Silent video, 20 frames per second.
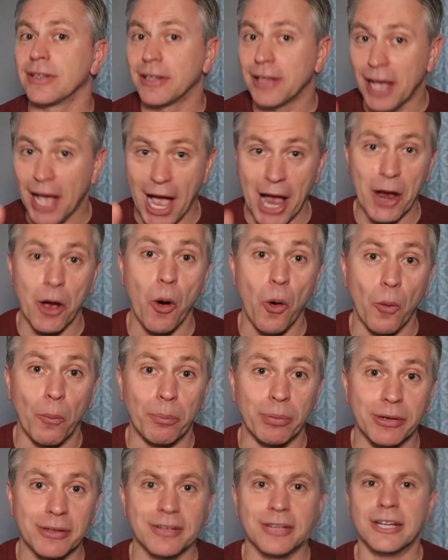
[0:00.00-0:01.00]
I
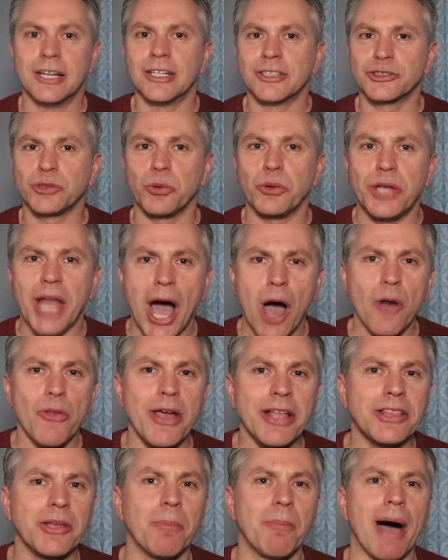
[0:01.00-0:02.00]
hope. So now
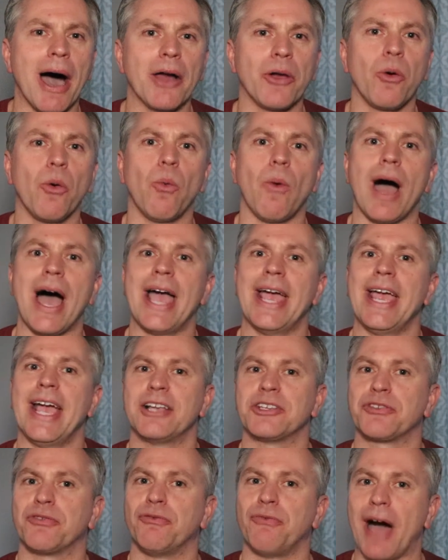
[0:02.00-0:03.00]
that the Model Y
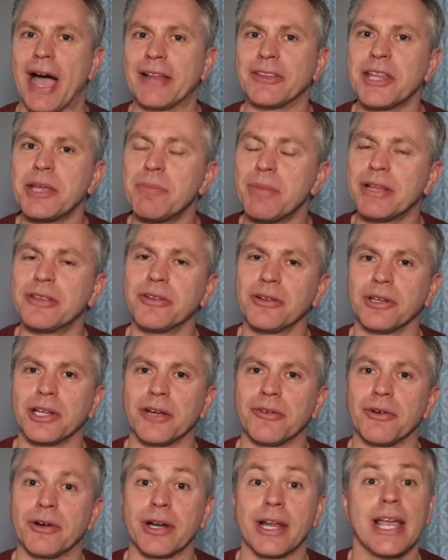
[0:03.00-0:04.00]
has finally been
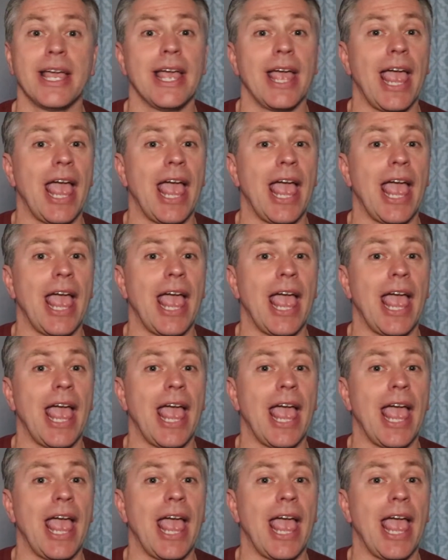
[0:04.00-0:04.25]
delivered